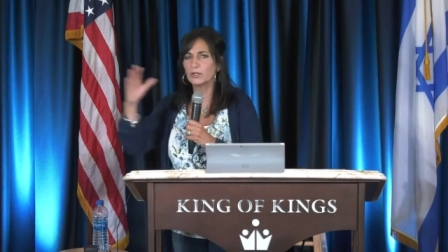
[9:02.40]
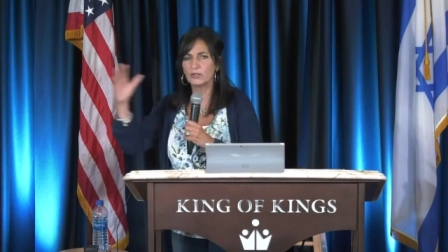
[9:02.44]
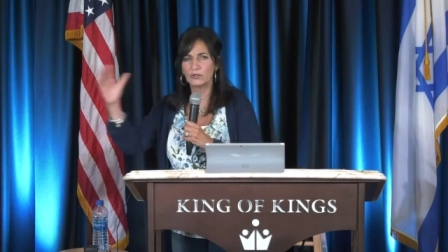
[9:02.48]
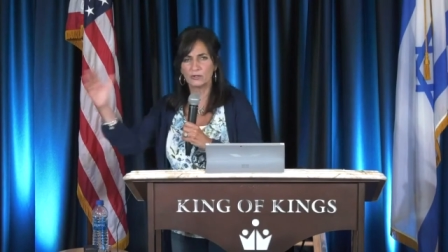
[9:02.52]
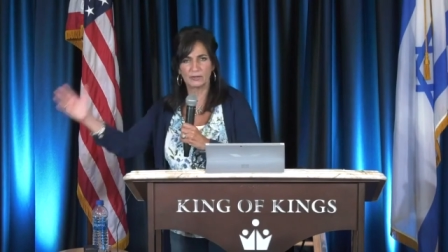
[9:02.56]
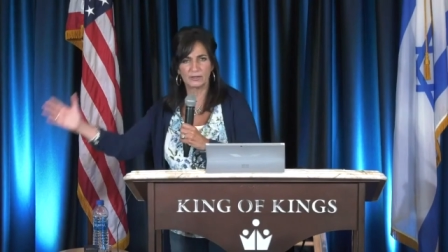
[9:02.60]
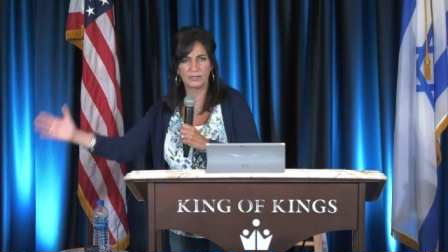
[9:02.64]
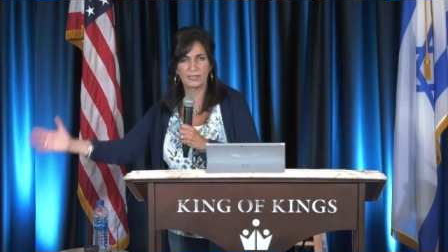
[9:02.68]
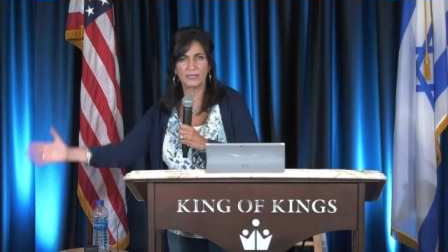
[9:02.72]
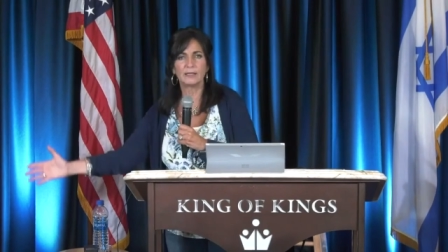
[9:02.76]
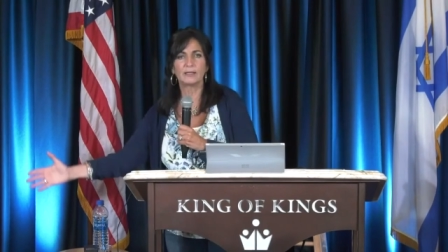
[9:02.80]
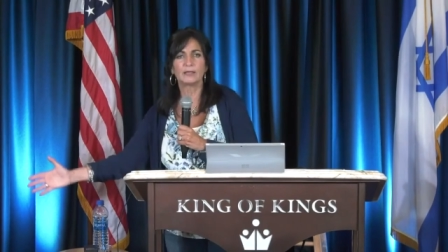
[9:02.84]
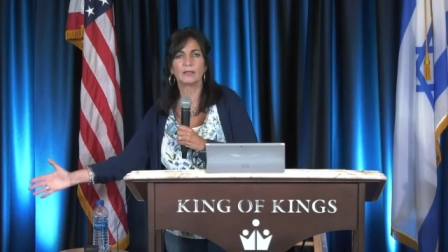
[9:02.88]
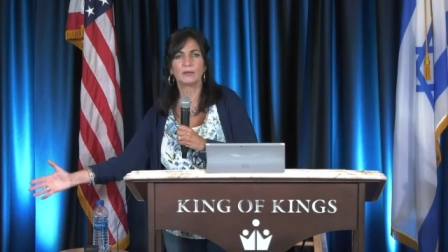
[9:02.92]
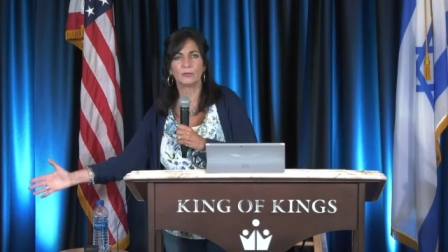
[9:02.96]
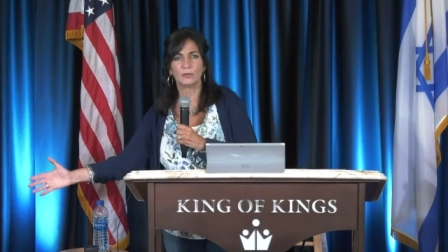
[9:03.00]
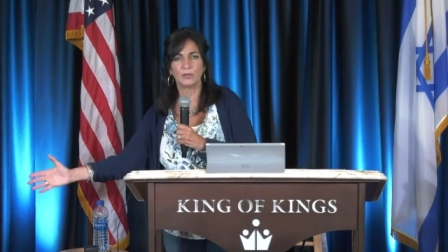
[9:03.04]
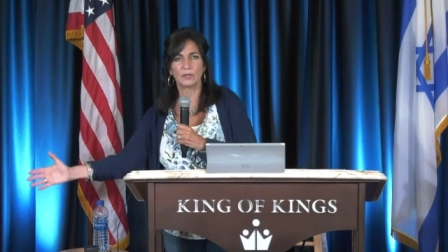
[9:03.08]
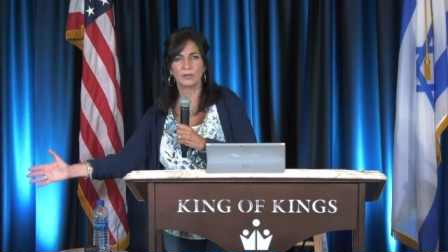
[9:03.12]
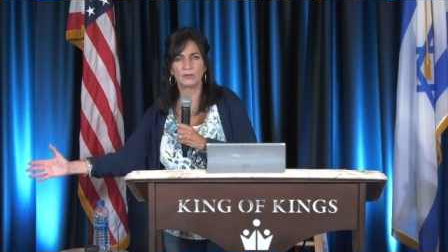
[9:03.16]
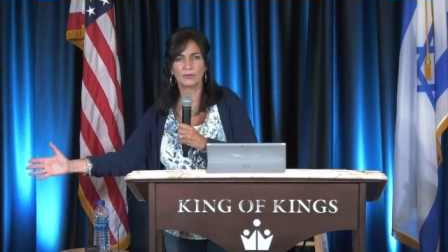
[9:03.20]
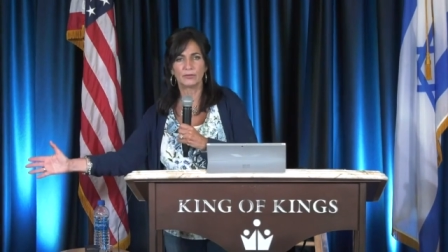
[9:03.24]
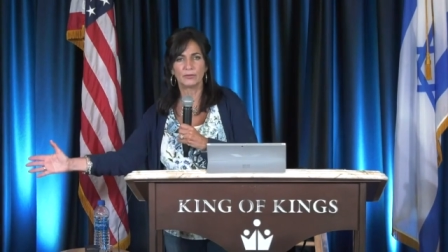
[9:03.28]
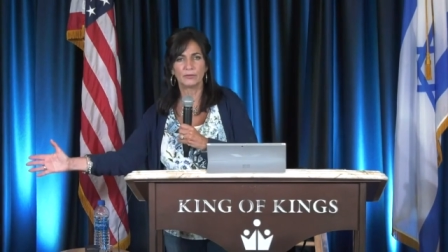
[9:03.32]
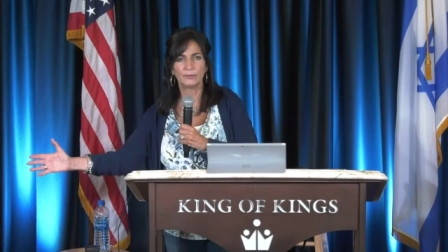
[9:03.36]
than what you're
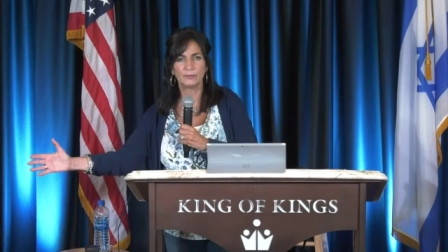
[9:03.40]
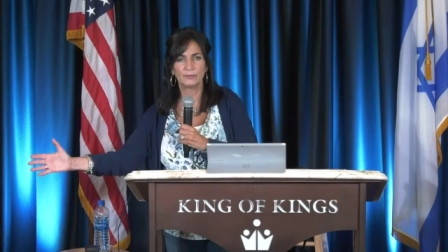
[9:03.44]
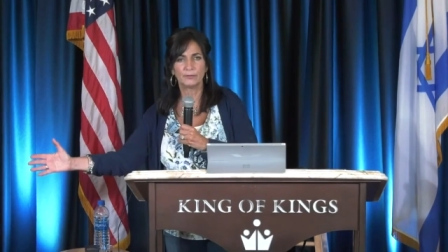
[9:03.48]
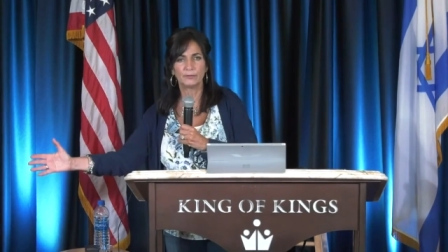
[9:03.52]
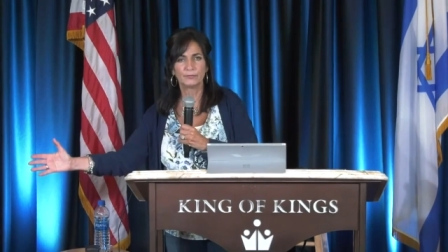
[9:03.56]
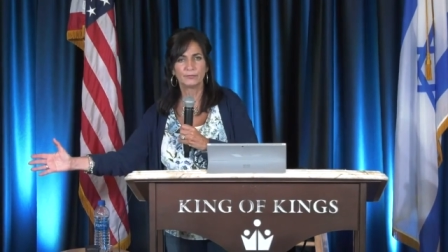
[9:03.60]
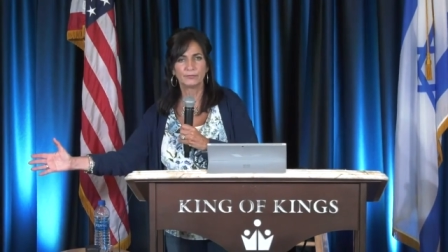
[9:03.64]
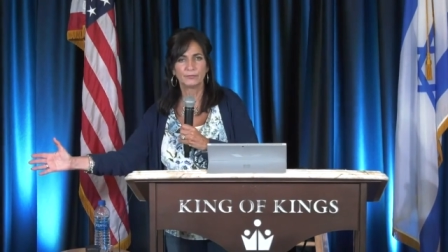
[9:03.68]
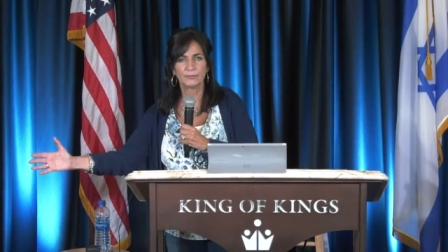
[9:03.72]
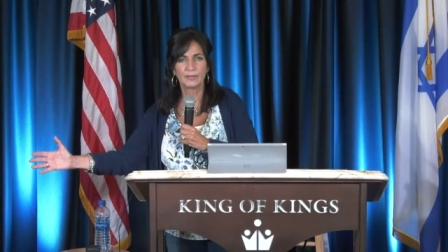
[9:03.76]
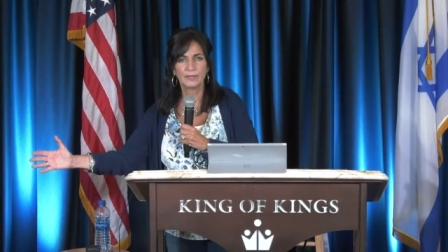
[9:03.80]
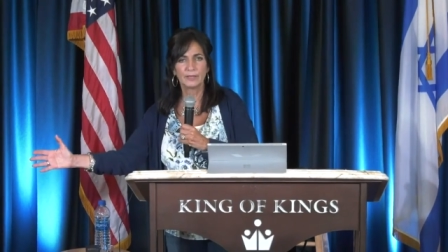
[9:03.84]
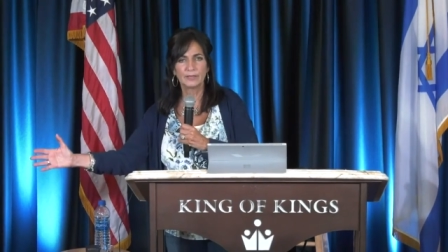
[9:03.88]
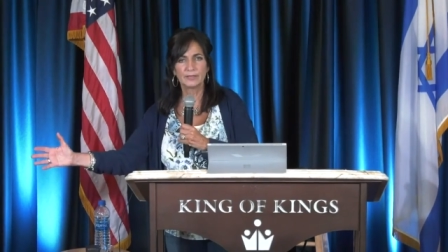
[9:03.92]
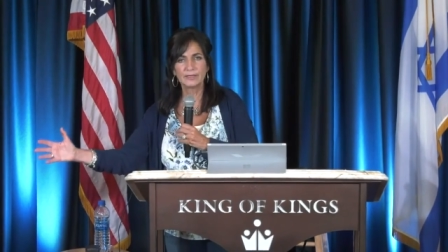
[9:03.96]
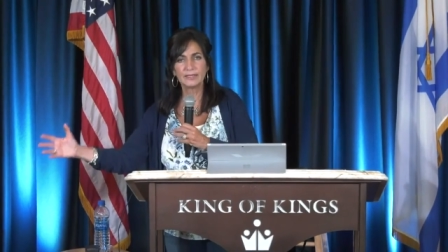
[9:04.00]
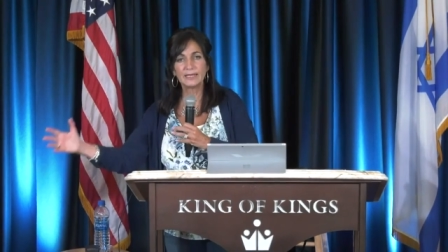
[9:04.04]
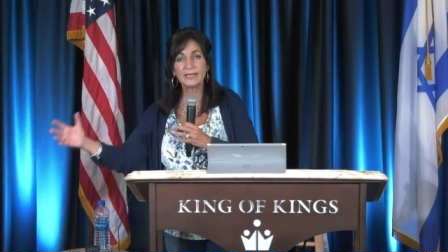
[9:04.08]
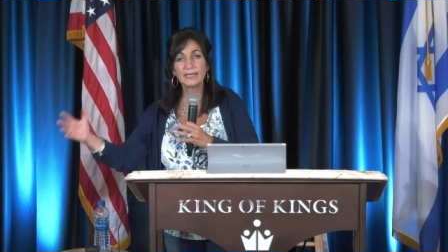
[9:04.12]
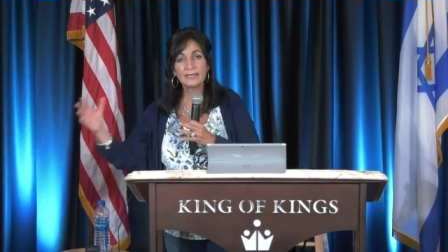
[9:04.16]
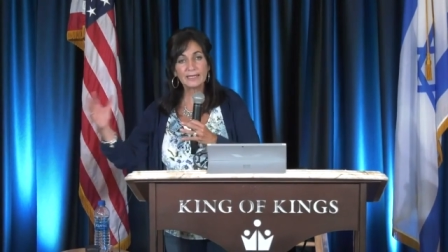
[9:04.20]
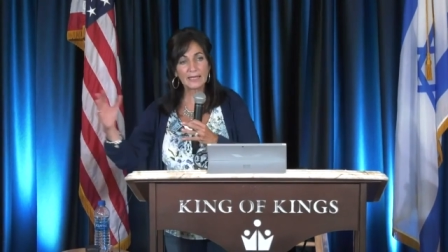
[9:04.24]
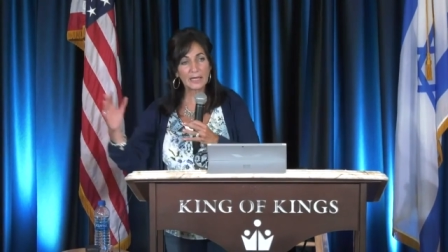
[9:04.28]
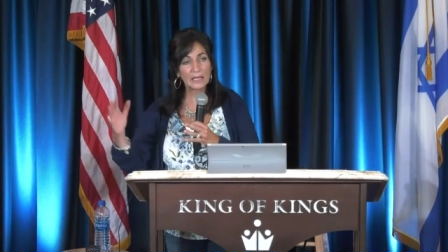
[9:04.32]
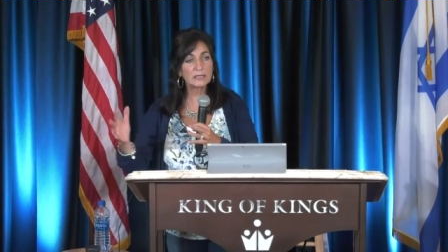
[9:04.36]
dealing with.
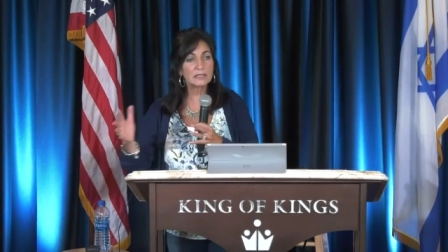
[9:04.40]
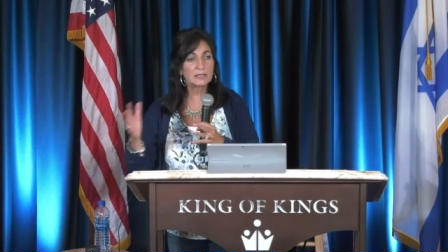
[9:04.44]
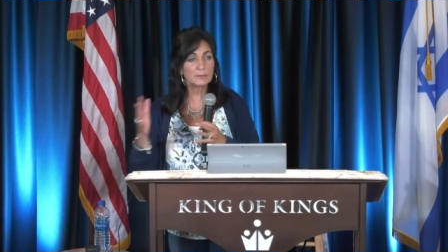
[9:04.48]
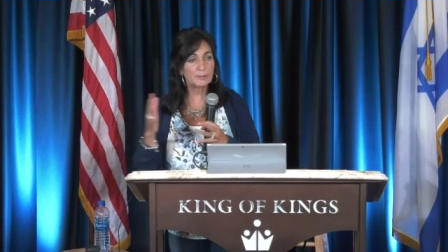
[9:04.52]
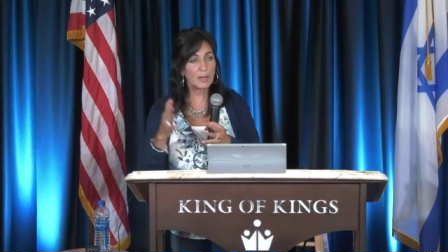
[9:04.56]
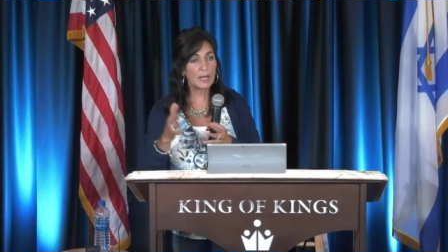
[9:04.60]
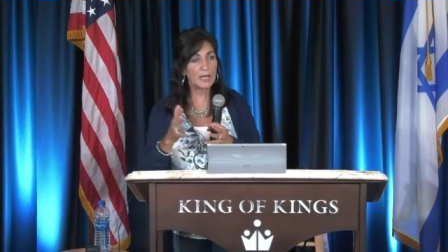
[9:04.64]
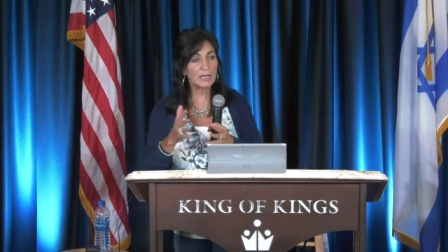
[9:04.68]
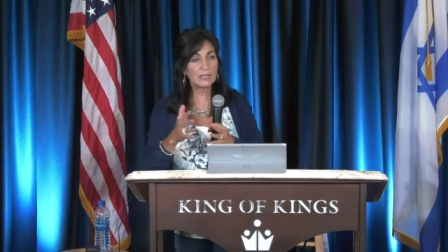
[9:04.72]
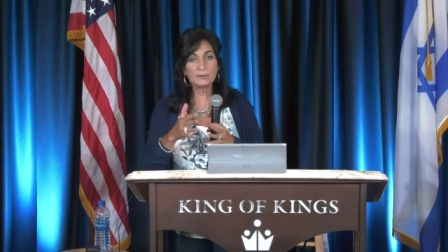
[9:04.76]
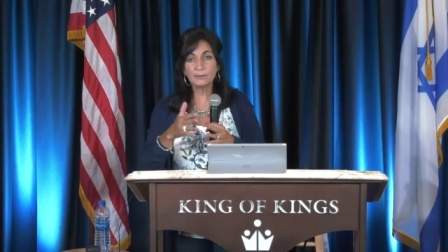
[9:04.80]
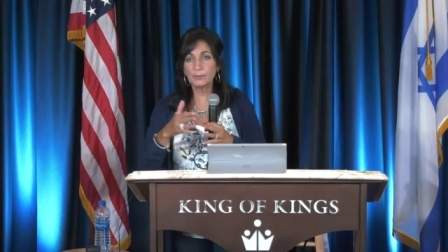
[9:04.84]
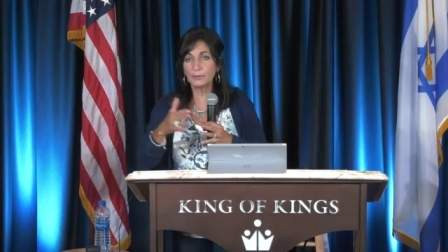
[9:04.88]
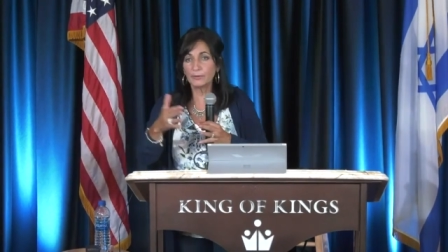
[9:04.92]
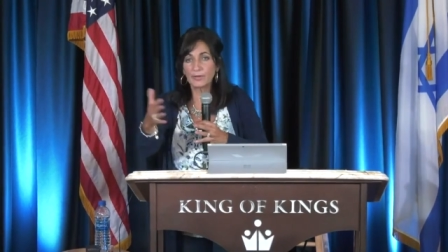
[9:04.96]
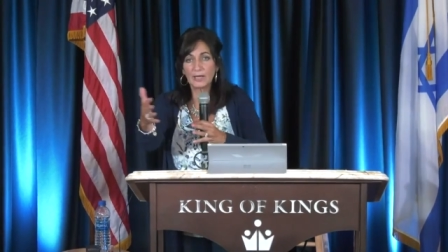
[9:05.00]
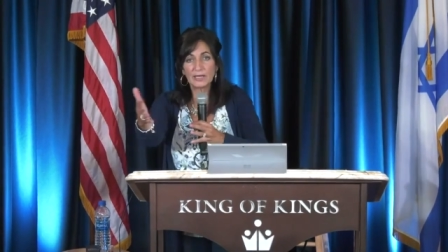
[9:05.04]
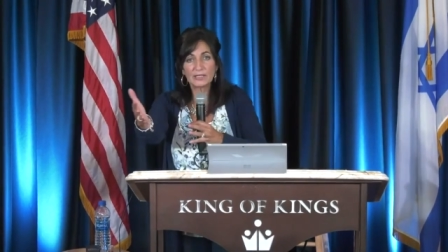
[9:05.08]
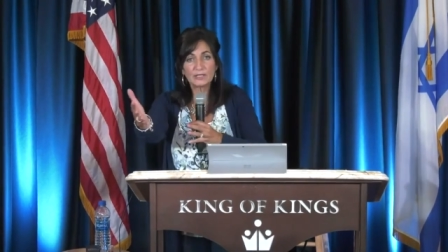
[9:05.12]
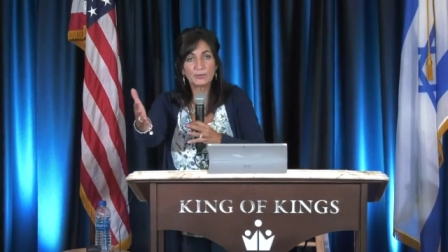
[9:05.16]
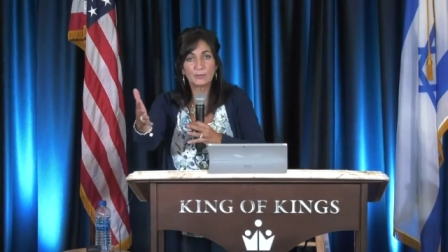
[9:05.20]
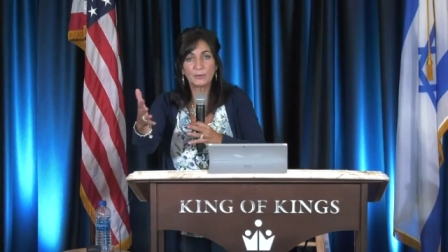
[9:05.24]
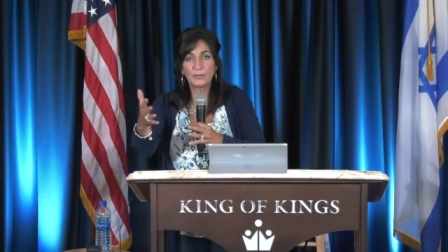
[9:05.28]
See, and that's possible.